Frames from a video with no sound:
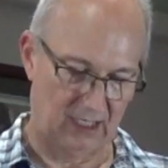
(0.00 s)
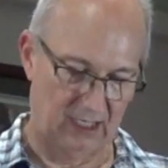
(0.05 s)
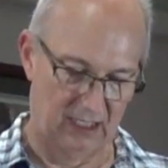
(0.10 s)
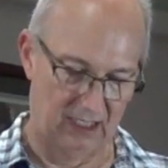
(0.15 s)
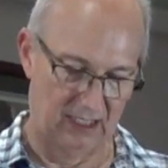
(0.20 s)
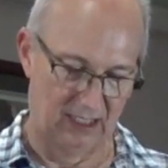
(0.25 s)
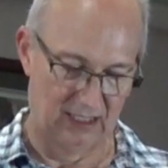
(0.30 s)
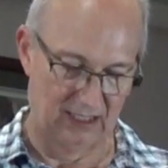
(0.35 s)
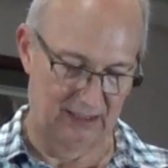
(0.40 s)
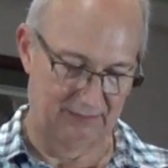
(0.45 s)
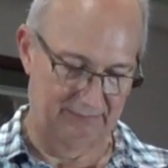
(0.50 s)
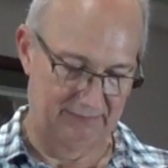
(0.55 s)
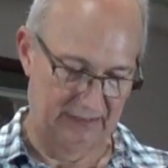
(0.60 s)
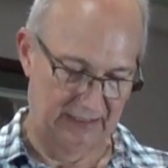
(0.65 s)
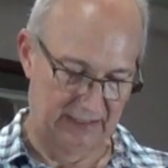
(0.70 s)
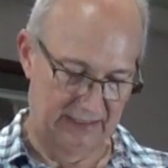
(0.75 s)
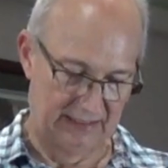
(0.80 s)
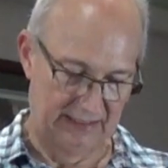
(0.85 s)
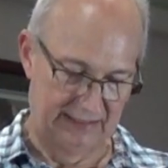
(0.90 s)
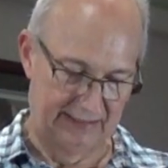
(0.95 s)

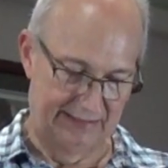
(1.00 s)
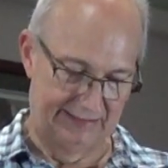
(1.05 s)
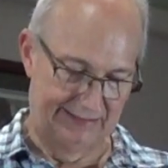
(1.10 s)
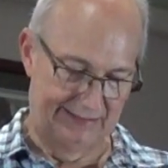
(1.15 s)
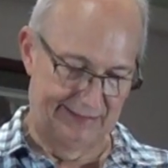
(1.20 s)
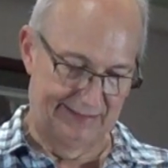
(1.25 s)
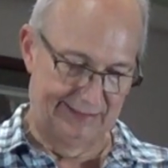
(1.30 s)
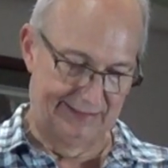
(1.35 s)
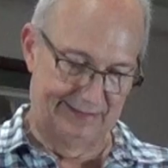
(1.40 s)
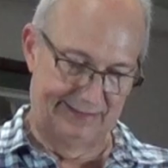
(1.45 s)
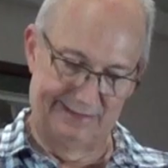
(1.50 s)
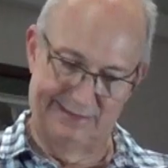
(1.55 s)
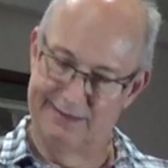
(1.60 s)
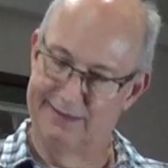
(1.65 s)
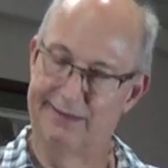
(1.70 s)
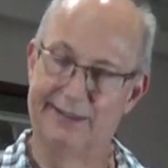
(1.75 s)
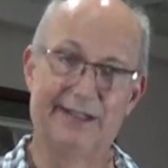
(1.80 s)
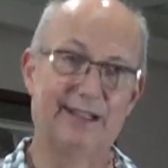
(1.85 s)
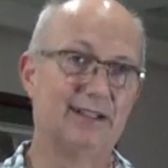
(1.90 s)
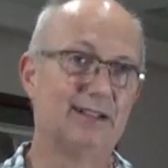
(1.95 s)

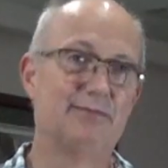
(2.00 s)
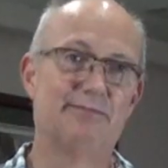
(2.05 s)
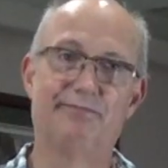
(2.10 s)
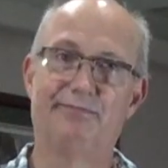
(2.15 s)
Alright,